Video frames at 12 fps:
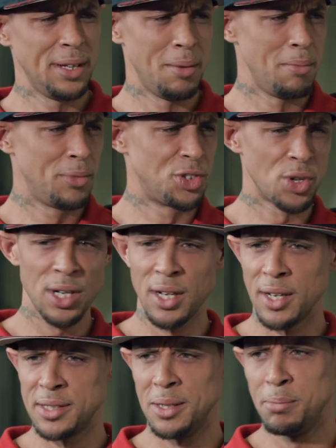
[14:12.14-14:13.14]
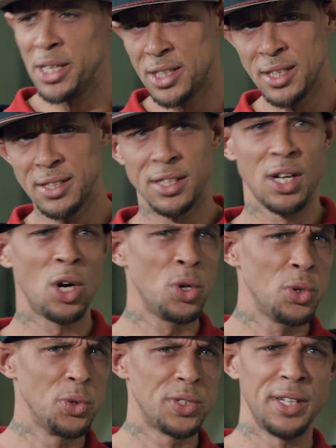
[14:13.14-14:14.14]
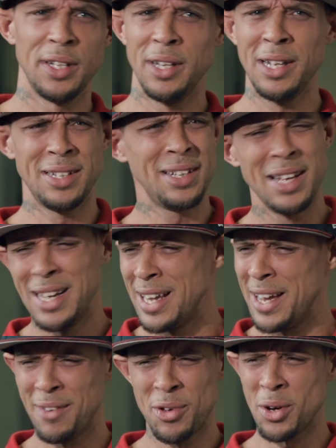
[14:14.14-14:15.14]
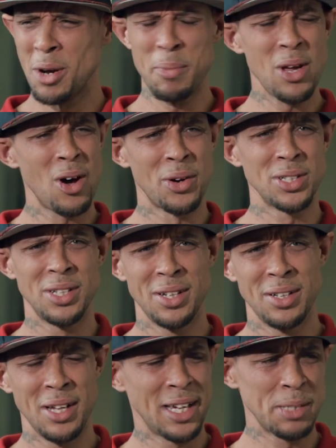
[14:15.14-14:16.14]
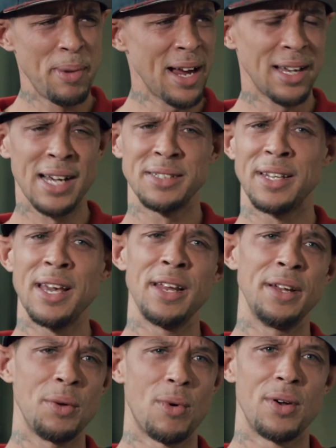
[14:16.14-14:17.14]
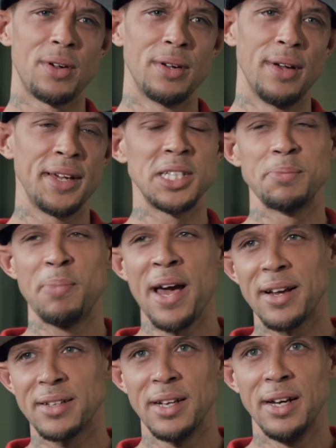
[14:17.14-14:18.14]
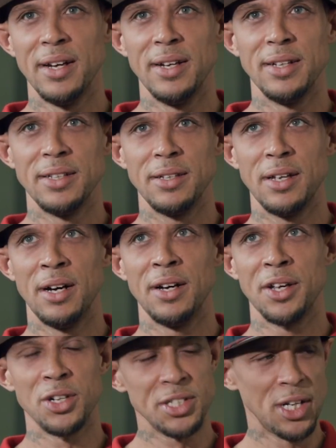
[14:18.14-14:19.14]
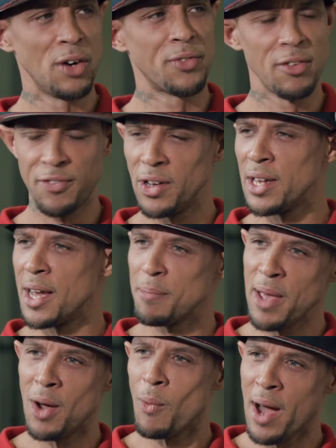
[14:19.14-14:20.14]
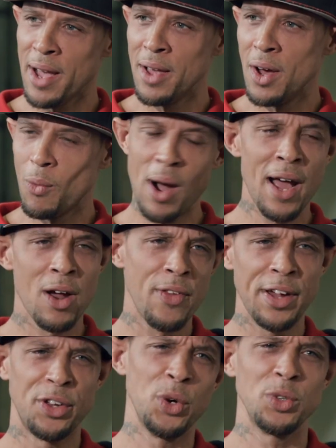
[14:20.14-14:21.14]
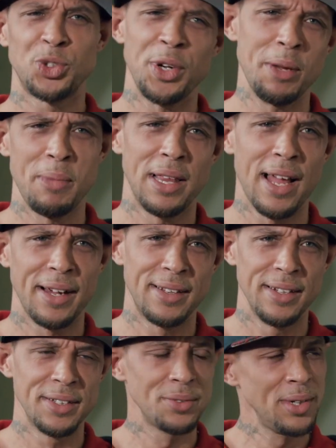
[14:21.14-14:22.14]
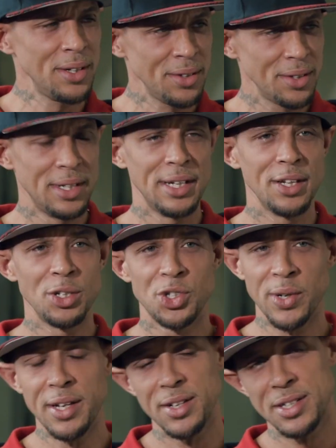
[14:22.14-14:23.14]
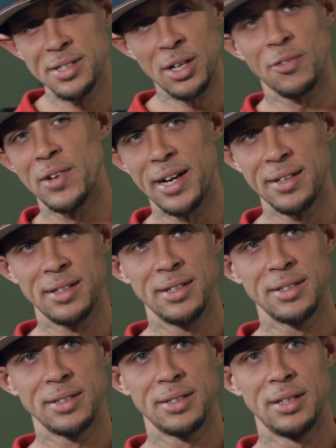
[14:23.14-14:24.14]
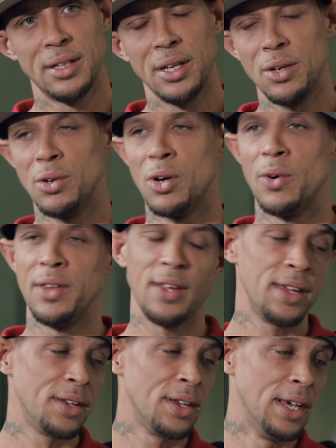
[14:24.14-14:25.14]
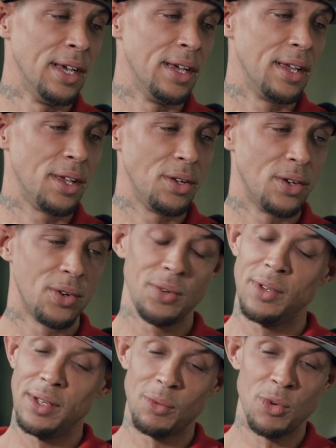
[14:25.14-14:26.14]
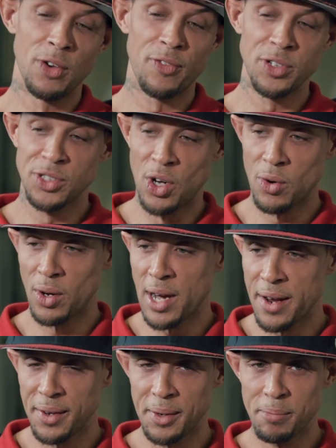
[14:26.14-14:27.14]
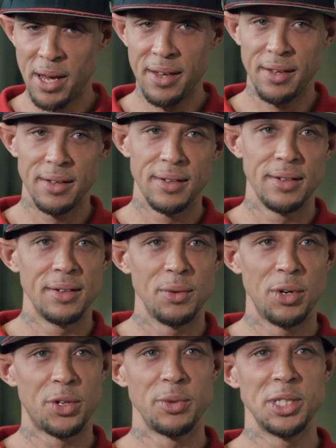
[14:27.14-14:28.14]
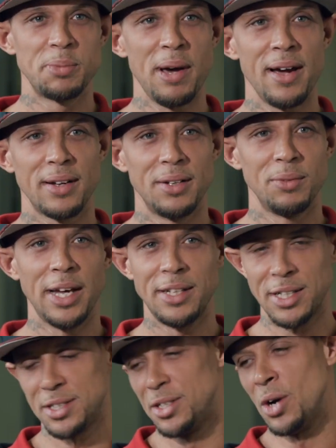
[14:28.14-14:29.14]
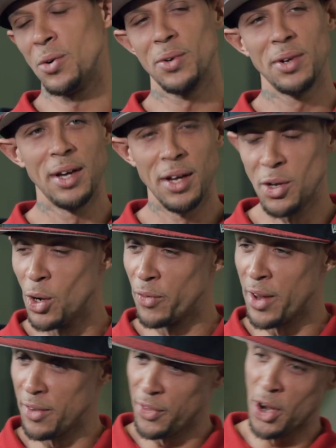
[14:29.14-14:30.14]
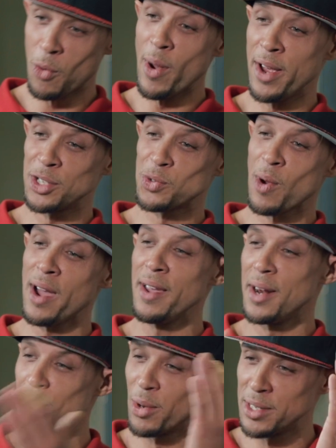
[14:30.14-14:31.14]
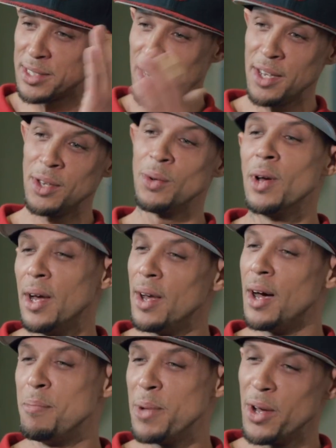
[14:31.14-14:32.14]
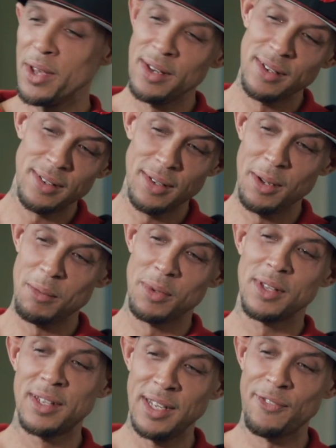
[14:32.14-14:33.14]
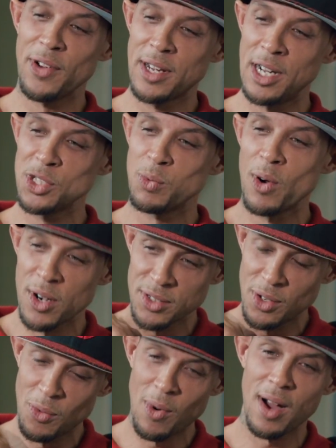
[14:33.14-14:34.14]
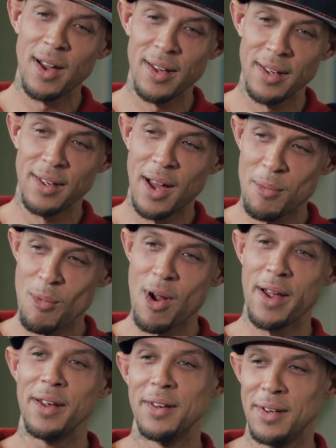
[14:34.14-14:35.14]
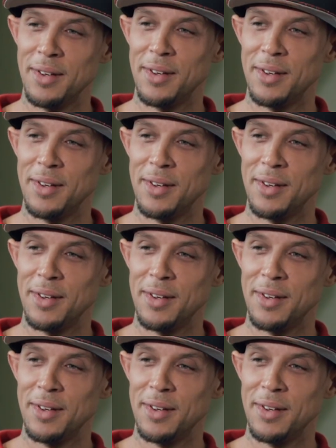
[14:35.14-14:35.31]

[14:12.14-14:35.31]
um, drugs and bitches and hoes and eh, eh, like if you're going to be on there, expect not to get any work. Expect uh, yourself to feel like, man, why, why are they don't treat me like this? Well, you're treating yourself like this, you know. And then, you know, roofers don't know how to debate with respect. They just don't. You know, they, their way is right, and I'm going to tell you a million different cuss words on why I'm right